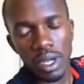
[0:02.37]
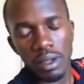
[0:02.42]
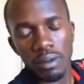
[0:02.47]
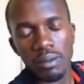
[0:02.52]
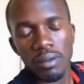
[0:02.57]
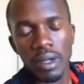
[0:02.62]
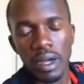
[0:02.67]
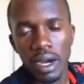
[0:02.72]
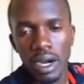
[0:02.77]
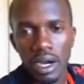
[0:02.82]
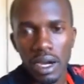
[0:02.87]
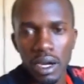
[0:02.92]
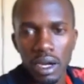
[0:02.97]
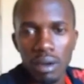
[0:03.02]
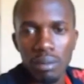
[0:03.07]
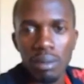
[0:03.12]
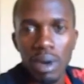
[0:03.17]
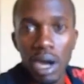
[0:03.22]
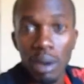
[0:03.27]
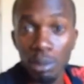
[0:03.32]
Okay.
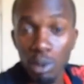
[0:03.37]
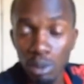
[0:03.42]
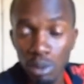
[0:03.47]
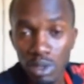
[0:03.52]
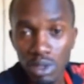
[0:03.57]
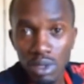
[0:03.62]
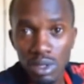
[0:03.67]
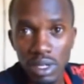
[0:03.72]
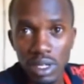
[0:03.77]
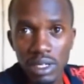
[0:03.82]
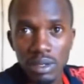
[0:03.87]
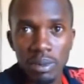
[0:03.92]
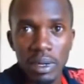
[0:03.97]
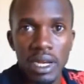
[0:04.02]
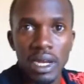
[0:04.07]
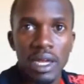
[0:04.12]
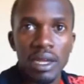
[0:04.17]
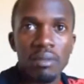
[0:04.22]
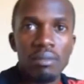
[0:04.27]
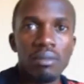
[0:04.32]
Abu Musuuza is
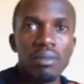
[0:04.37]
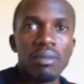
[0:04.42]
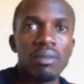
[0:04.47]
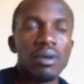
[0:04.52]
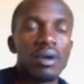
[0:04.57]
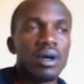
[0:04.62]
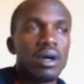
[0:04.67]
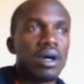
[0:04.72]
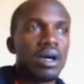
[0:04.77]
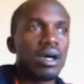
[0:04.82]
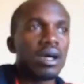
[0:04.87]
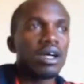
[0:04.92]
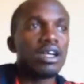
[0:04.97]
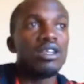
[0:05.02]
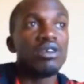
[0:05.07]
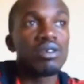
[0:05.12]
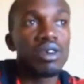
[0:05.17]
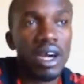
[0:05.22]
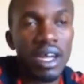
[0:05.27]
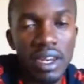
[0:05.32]
my name.
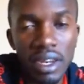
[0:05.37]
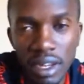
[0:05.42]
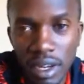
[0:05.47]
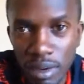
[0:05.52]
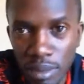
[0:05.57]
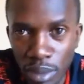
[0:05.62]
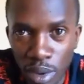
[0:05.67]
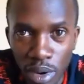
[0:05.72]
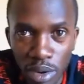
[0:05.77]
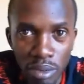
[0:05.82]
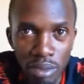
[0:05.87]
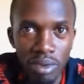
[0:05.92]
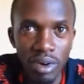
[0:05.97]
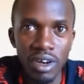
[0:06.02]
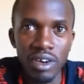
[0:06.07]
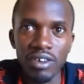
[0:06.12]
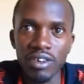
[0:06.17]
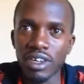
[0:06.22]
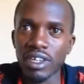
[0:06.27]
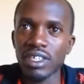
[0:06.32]
Uganda, born,
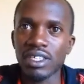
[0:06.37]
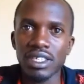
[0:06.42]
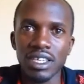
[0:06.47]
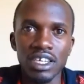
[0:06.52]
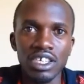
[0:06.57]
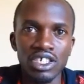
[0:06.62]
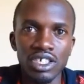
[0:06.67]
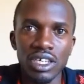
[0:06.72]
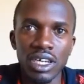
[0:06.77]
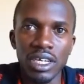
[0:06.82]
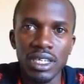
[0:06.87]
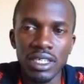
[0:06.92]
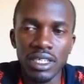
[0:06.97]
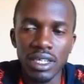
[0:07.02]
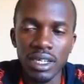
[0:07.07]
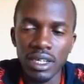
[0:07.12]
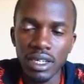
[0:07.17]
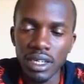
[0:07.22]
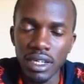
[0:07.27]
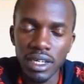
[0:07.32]
bred, raised,
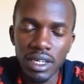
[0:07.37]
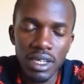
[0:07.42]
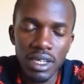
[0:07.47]
educated.